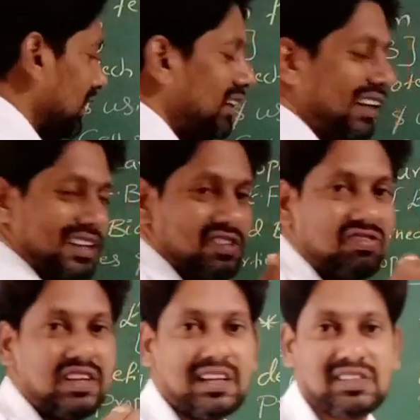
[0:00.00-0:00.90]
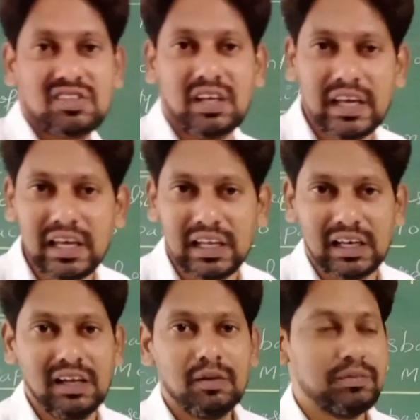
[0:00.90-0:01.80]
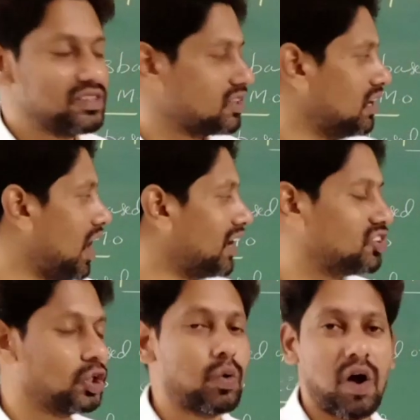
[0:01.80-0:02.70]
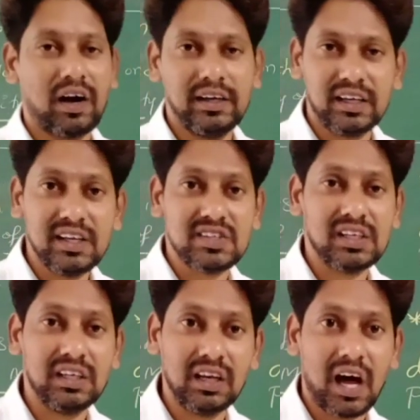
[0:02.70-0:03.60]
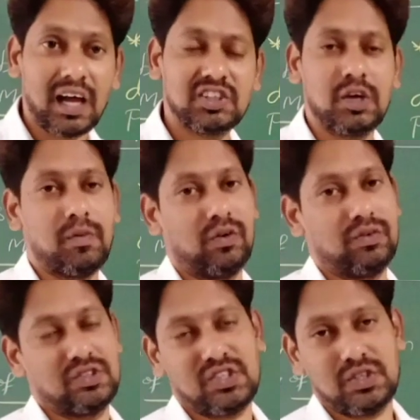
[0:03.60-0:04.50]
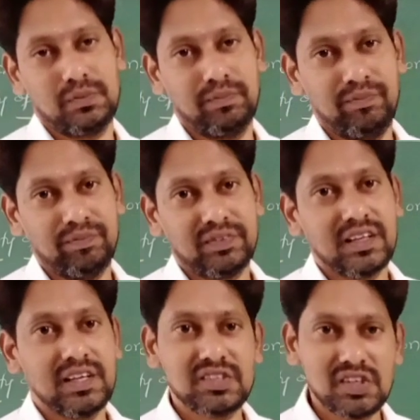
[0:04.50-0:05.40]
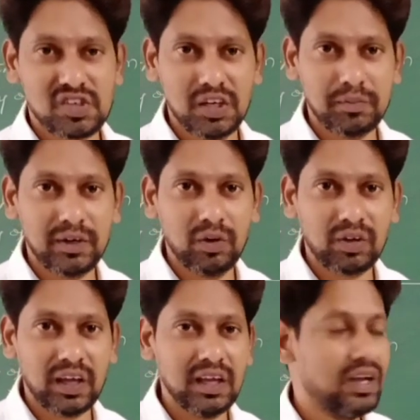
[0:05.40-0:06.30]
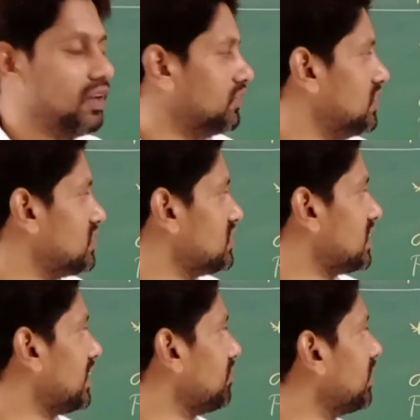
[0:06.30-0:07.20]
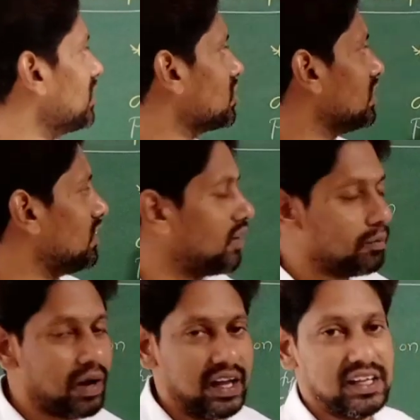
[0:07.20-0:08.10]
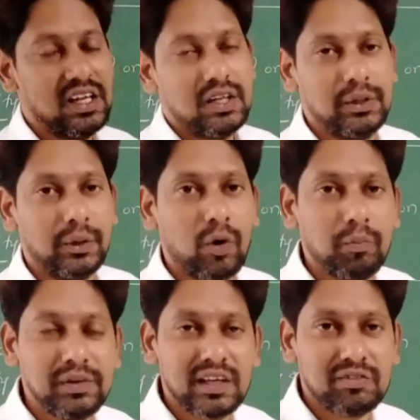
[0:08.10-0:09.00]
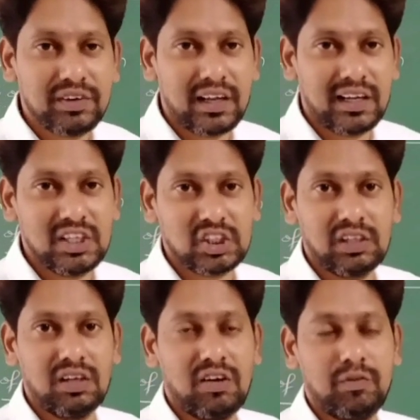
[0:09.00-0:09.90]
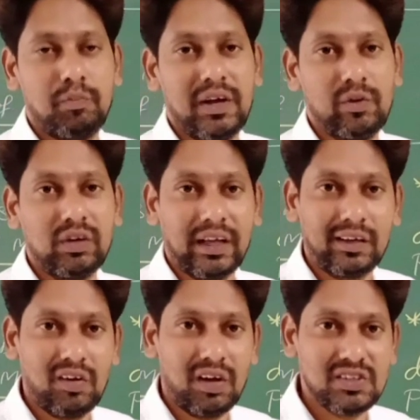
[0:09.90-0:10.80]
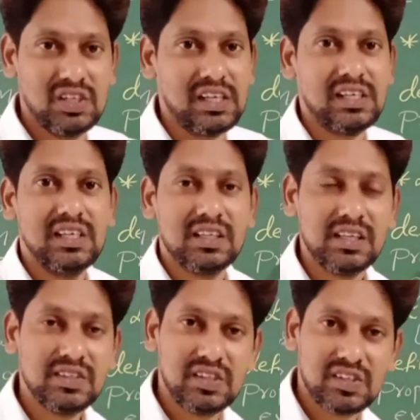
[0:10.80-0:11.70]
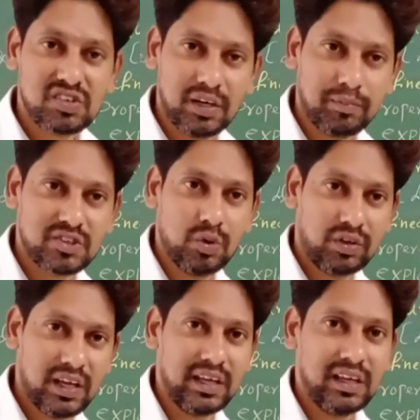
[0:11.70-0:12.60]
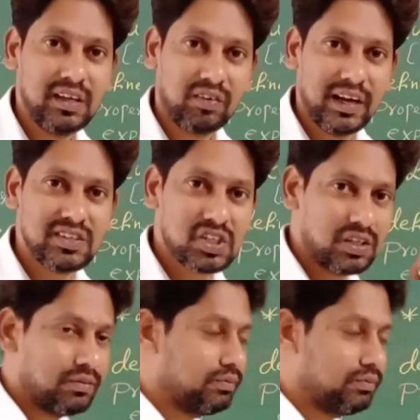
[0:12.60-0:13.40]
Industrial scale means large quantities in large amounts. Is this statement okay? This is a definition given by European Federation of Biotechnology. Is this statement okay? Right?